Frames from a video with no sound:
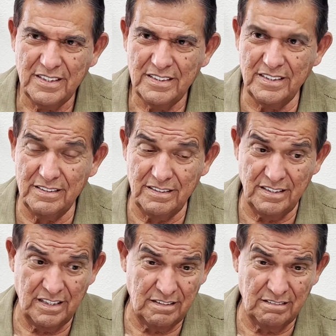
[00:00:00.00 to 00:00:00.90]

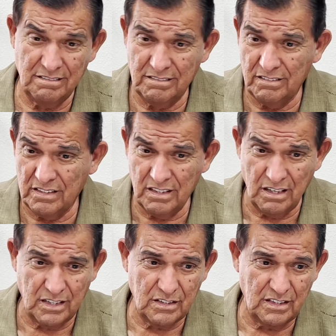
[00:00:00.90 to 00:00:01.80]
and a
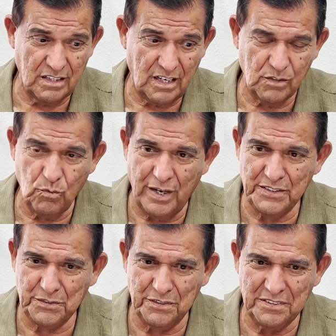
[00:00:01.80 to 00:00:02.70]
lot
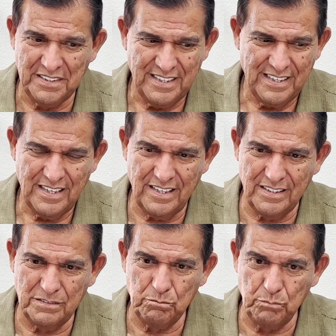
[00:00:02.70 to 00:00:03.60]
wiser.
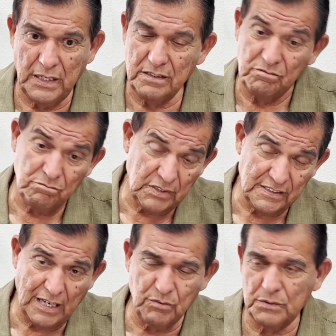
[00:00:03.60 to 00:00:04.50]
But
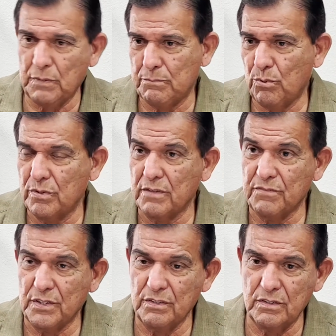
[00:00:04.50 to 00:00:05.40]
that was my point of
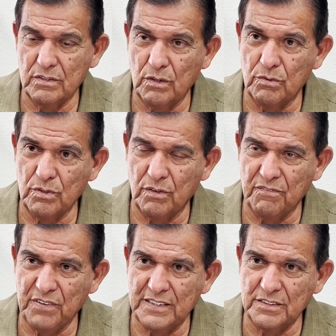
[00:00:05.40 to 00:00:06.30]
view. No
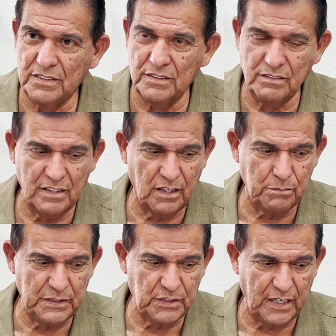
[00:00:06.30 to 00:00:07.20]
offense to
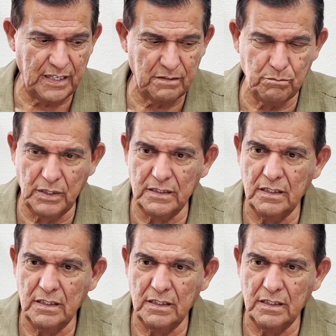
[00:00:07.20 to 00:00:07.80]
LBJ, but